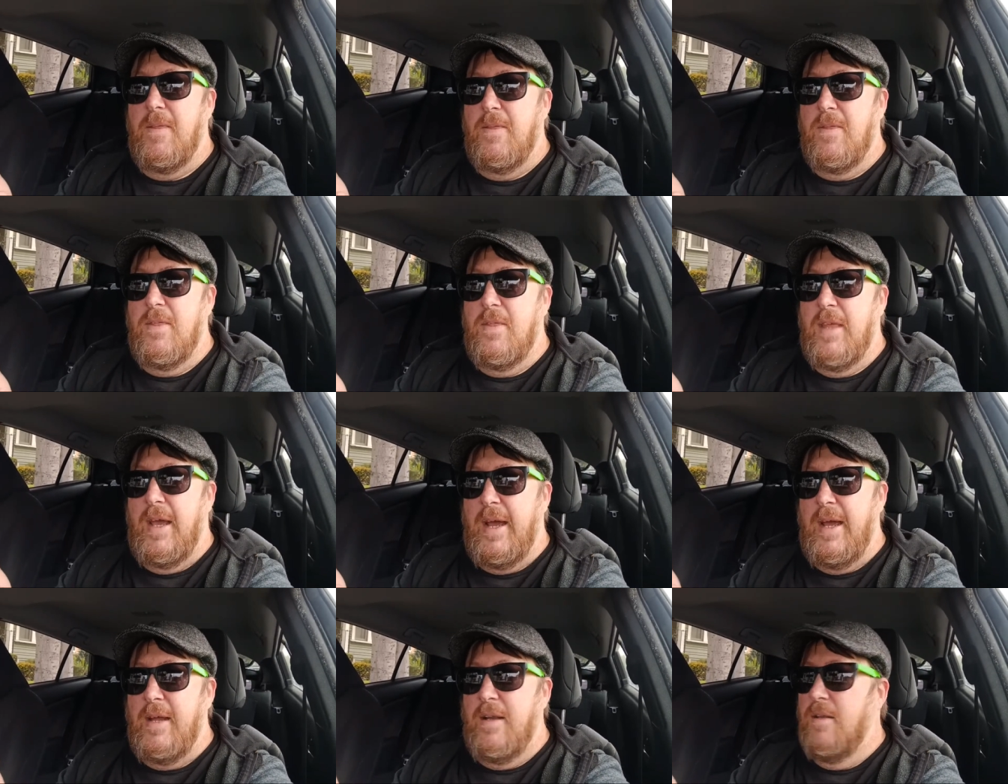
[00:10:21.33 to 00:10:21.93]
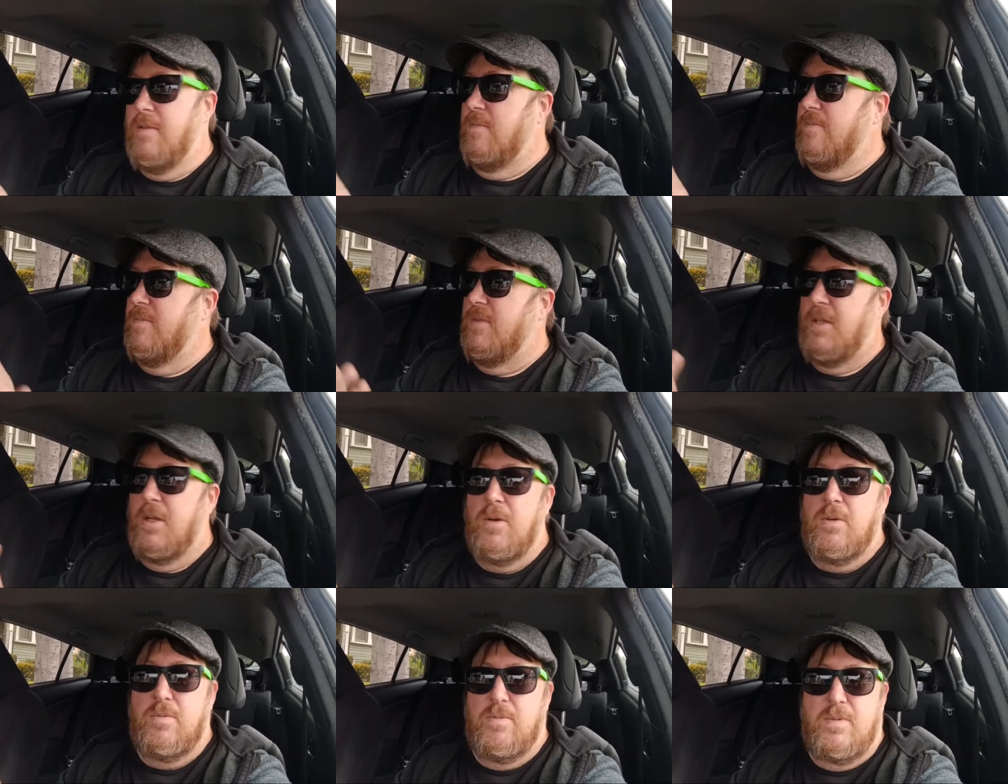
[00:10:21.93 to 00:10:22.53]
that you
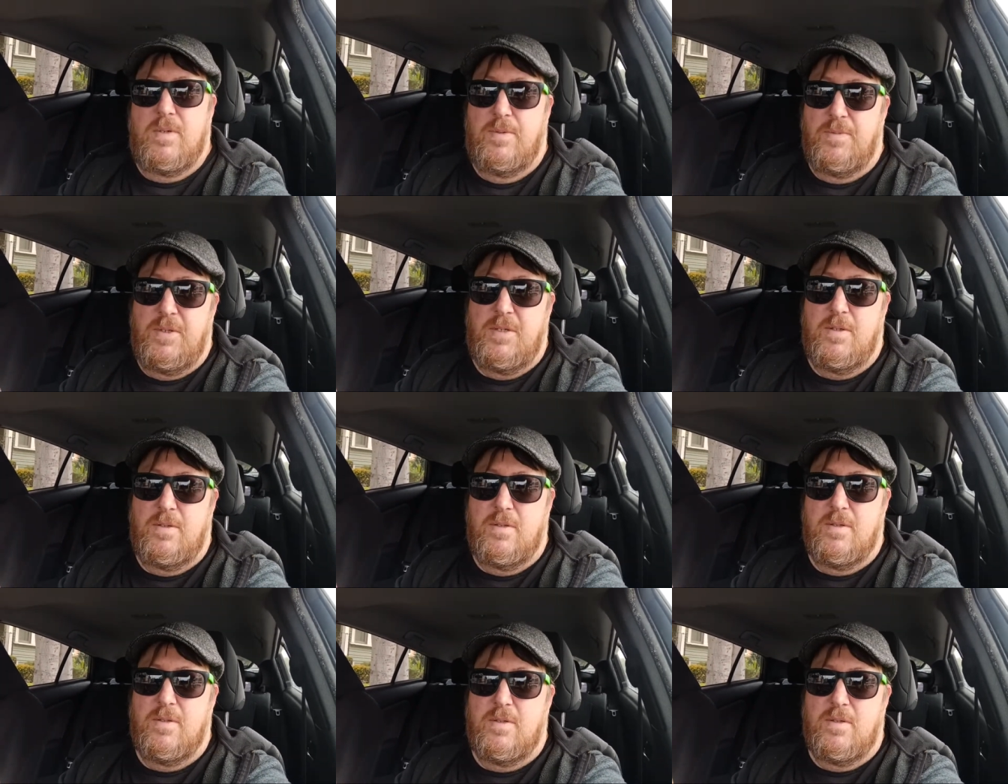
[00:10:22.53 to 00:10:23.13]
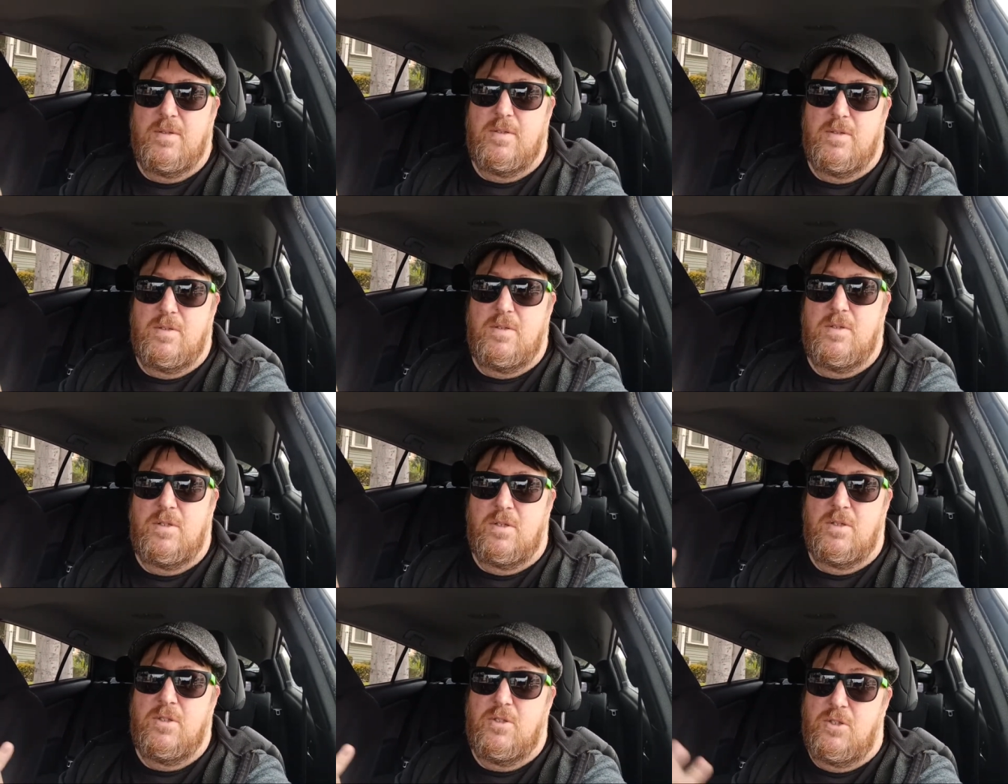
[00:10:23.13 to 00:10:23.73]
know i mean
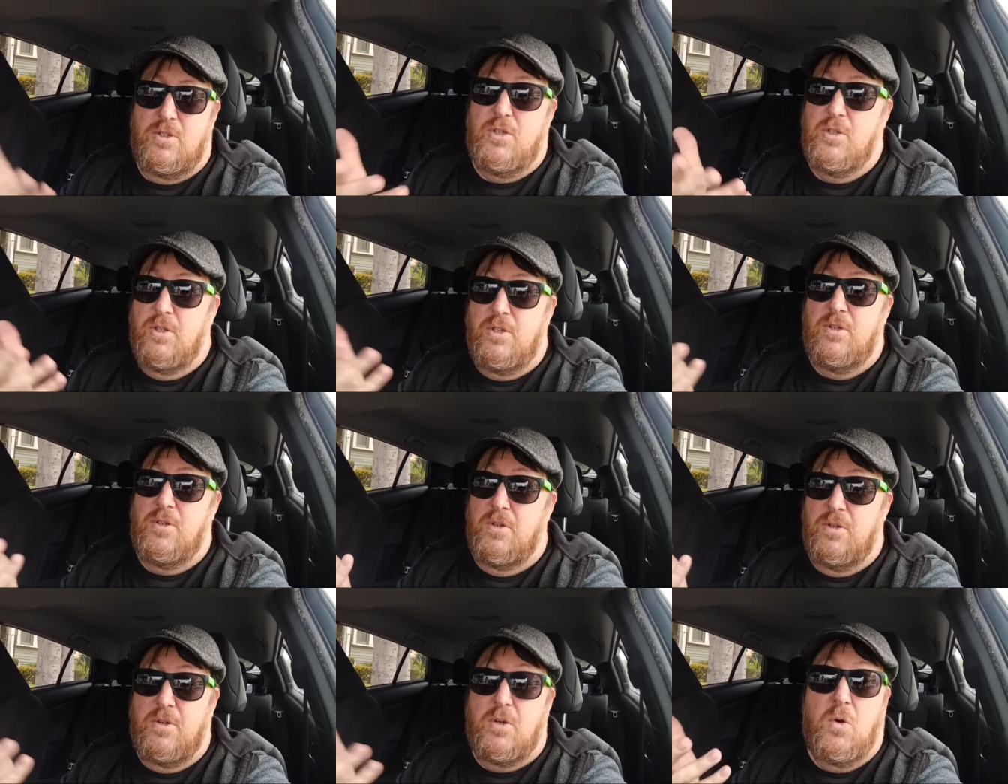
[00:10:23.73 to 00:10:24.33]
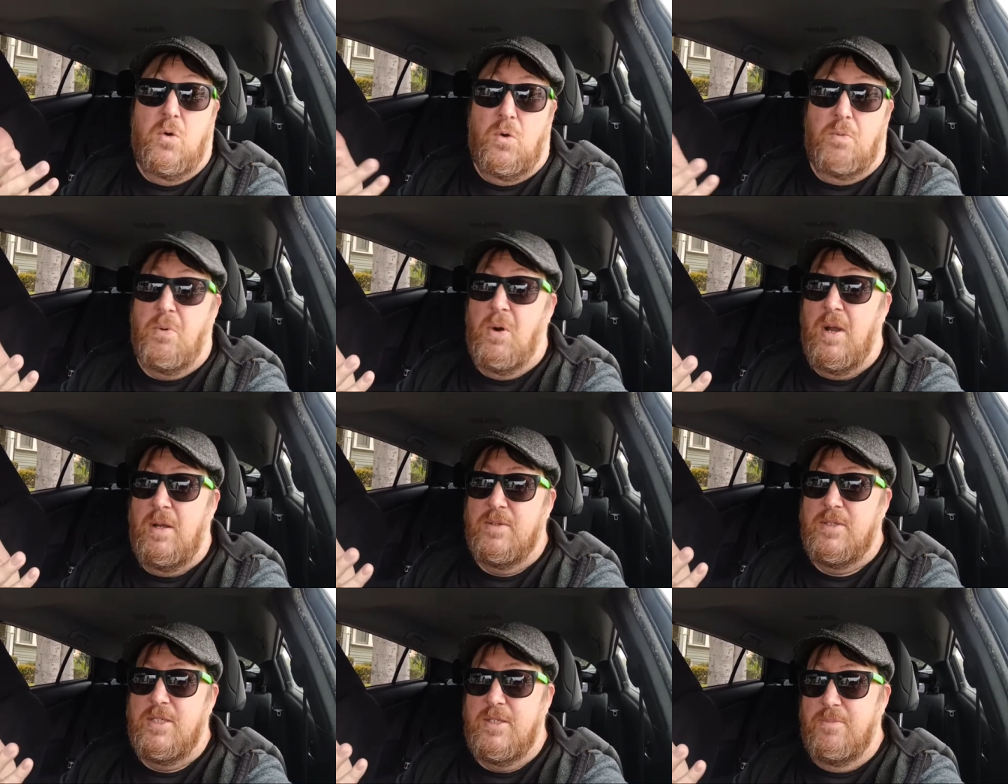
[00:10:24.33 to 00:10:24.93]
to, to the nicole
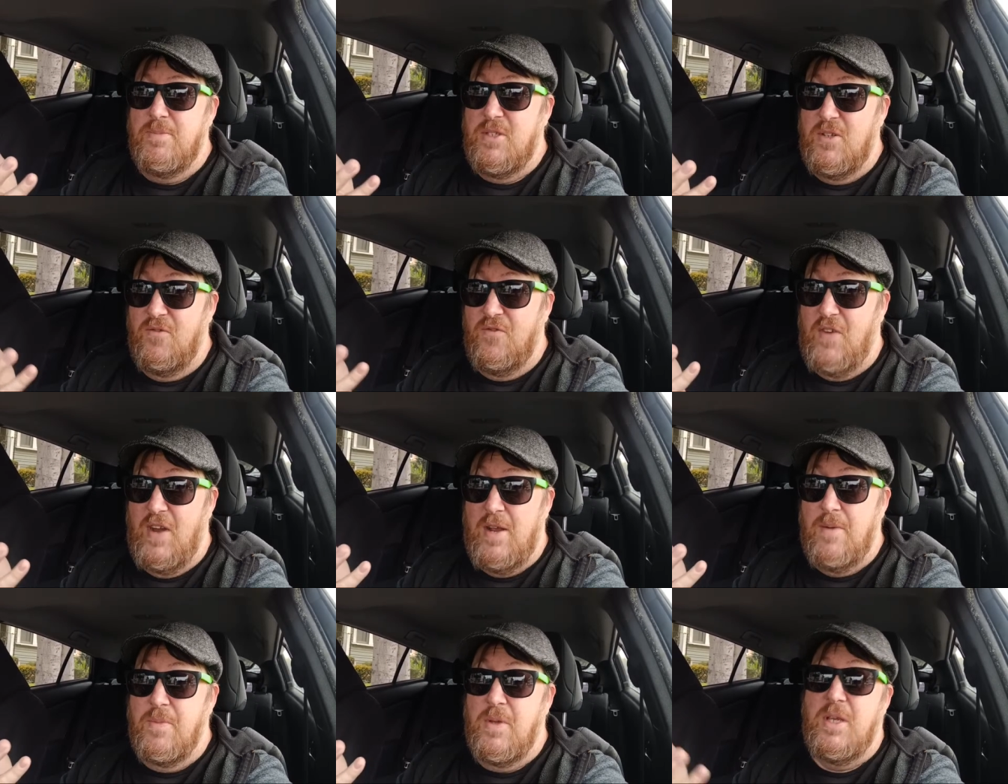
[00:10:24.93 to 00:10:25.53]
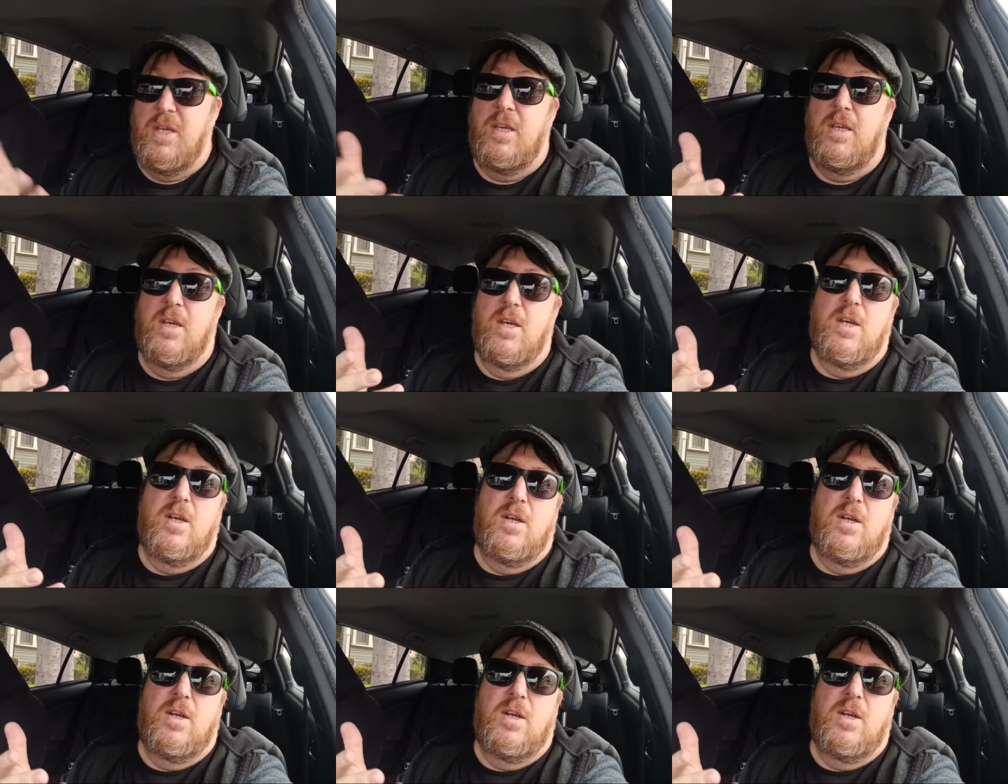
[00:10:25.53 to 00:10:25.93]
brown simpson family